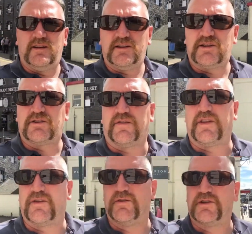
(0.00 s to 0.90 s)
just over
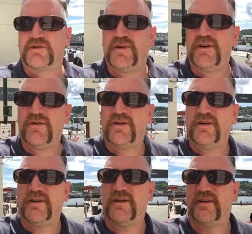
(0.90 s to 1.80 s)
the road as well.
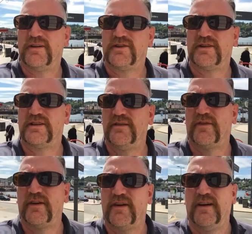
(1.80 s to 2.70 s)
There's the seafront.